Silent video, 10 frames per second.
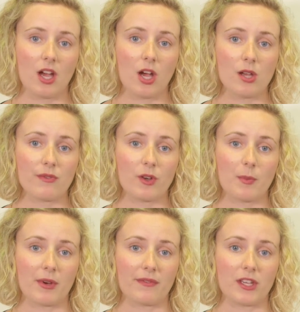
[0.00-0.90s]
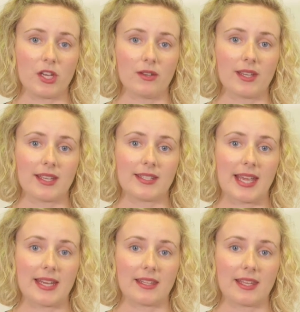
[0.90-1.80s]
over and above the unit
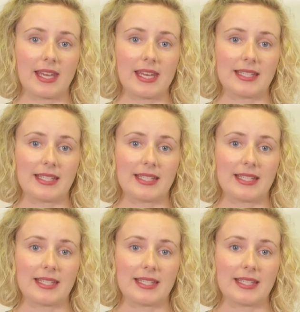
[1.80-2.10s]
containing the key